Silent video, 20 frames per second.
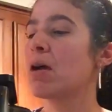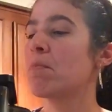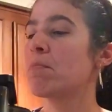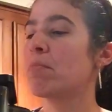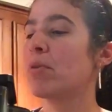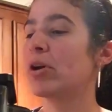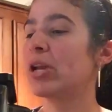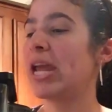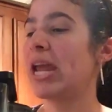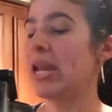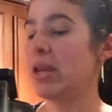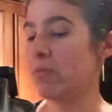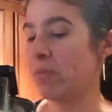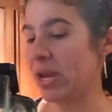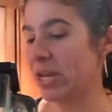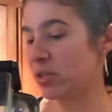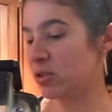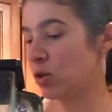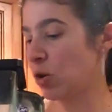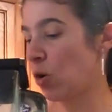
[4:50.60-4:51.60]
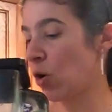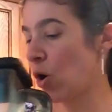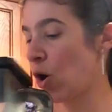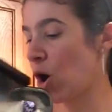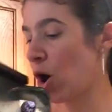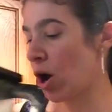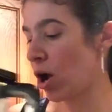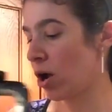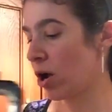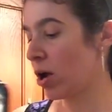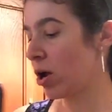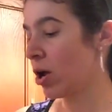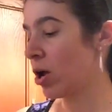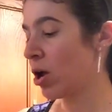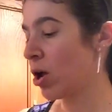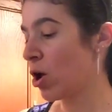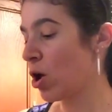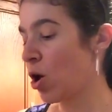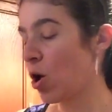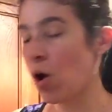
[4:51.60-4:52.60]
But anyway, so
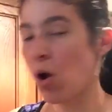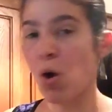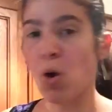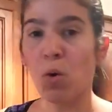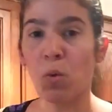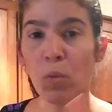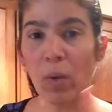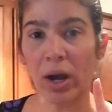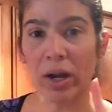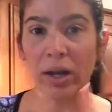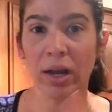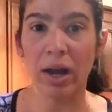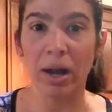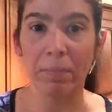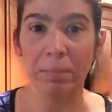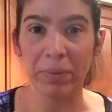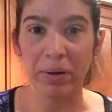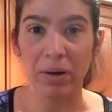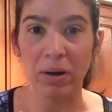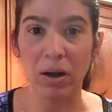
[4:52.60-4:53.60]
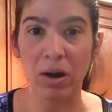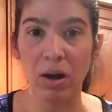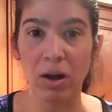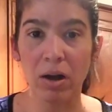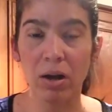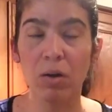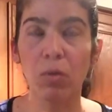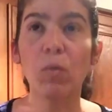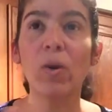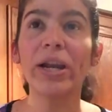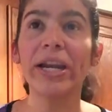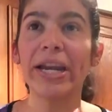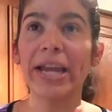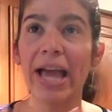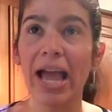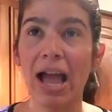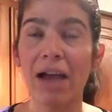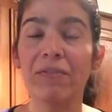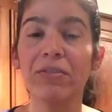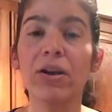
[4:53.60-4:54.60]
1 cup,
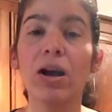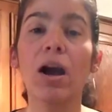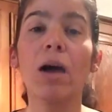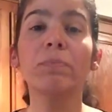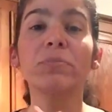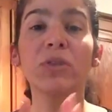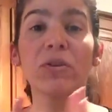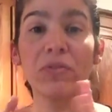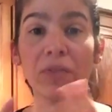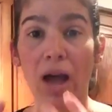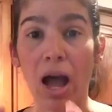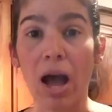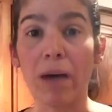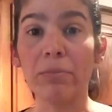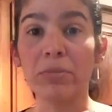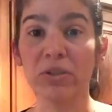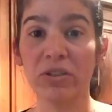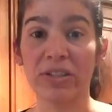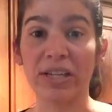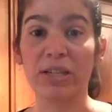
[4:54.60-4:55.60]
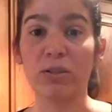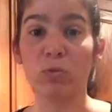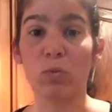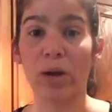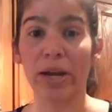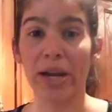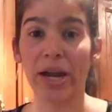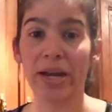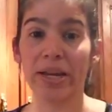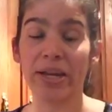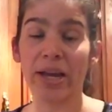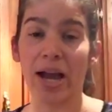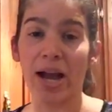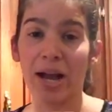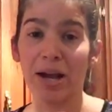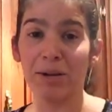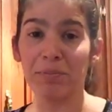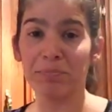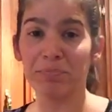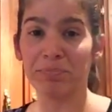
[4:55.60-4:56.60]
1.5 cups of almonds is what I
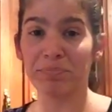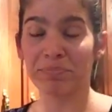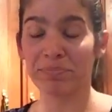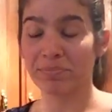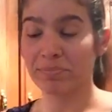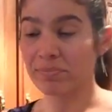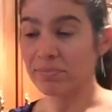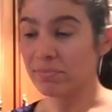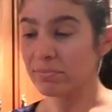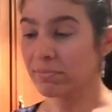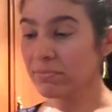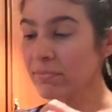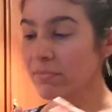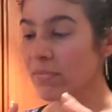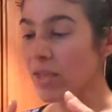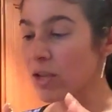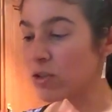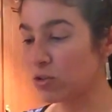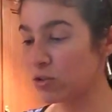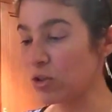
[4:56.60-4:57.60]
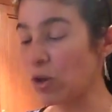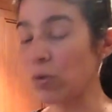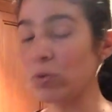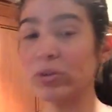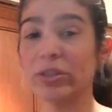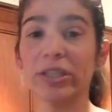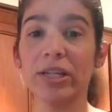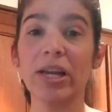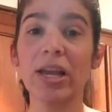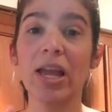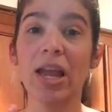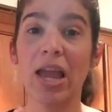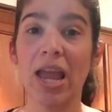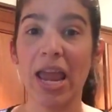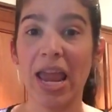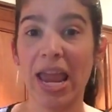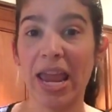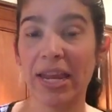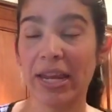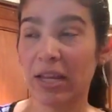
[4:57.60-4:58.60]
soaked,
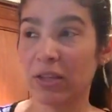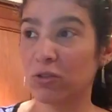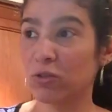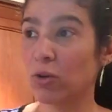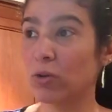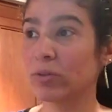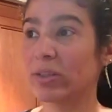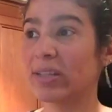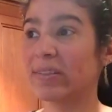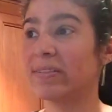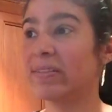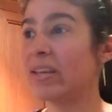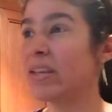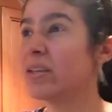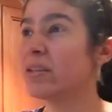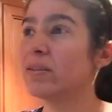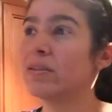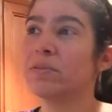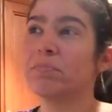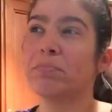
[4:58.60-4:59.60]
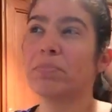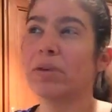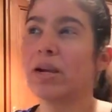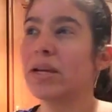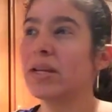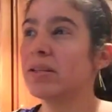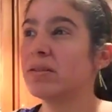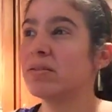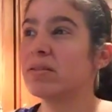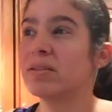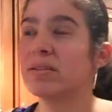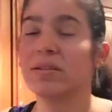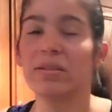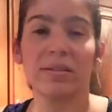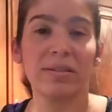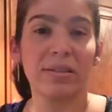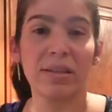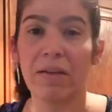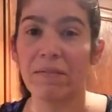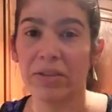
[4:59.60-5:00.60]
and I soaked it since probably
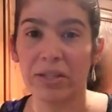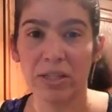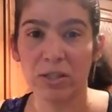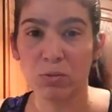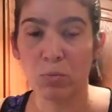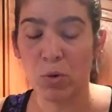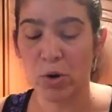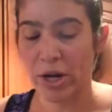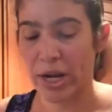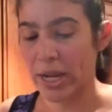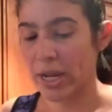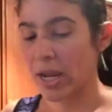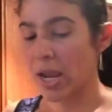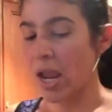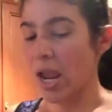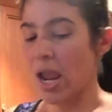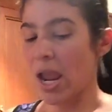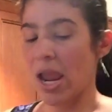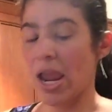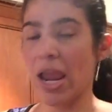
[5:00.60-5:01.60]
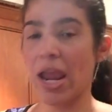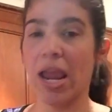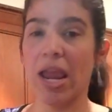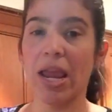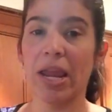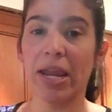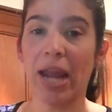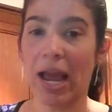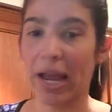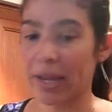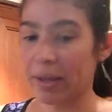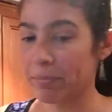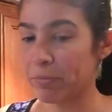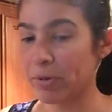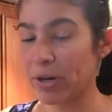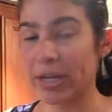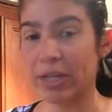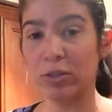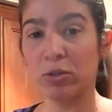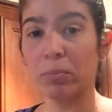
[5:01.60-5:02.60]
7 this morning, and I am
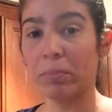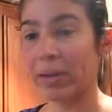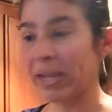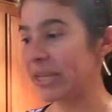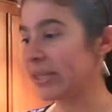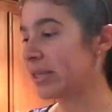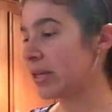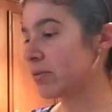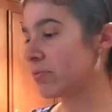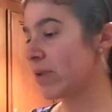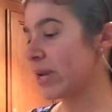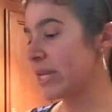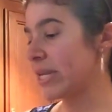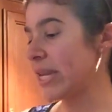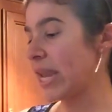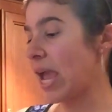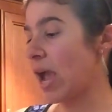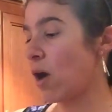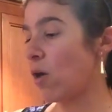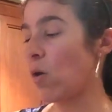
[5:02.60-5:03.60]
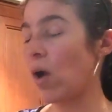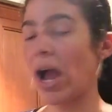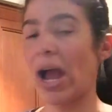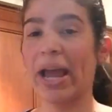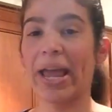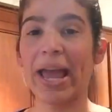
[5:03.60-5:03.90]
ready to blend it right now. I